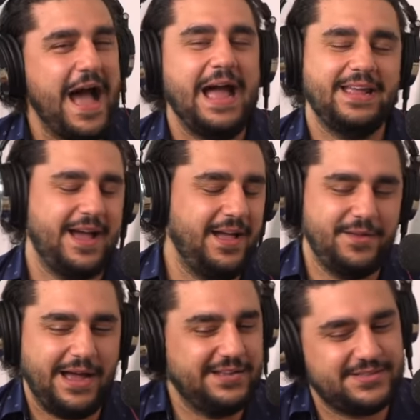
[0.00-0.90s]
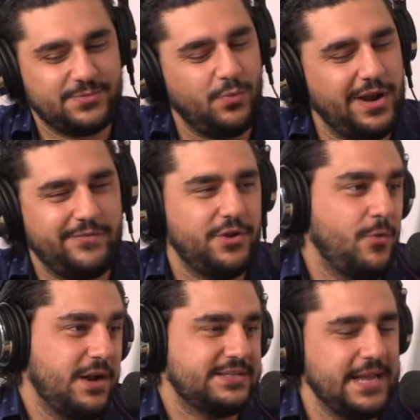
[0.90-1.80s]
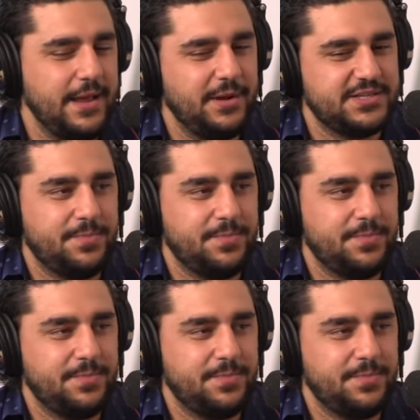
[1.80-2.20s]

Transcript: I, I, I, whatever you want to say whatever.